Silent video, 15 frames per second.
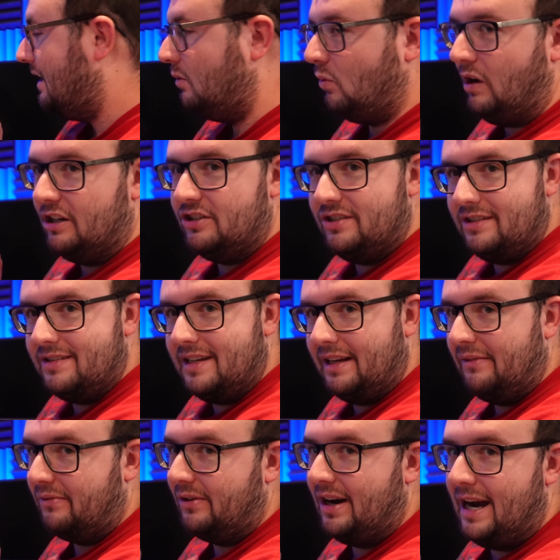could watch this
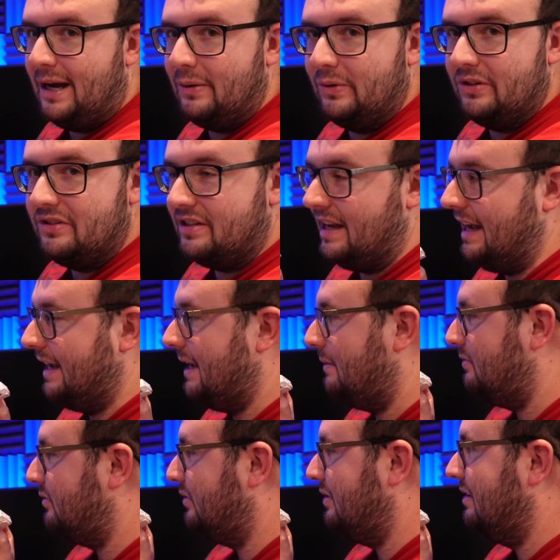thing for hours. I
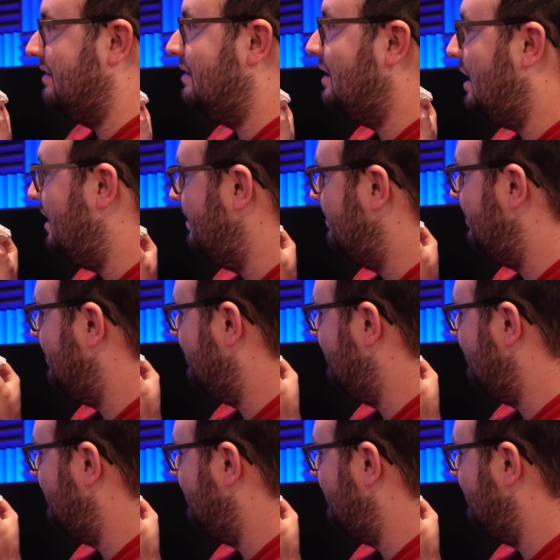absolutely love